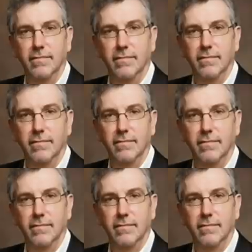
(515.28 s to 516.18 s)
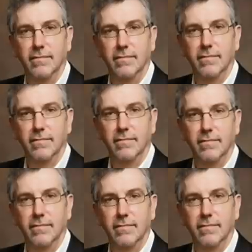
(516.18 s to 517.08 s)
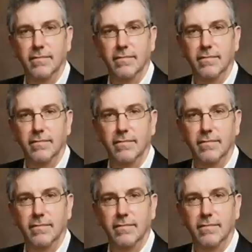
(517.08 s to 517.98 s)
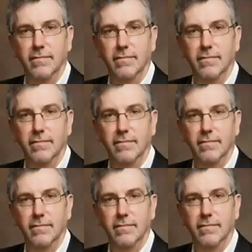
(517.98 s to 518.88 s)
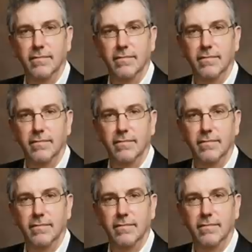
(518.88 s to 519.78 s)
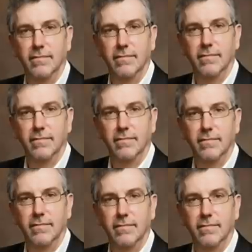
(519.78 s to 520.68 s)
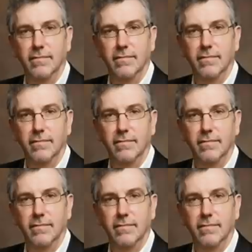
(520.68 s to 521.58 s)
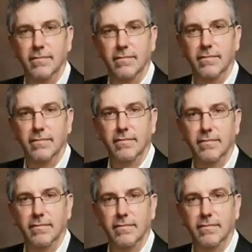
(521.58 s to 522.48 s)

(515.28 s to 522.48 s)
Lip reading: No words are spoken by the person on screen.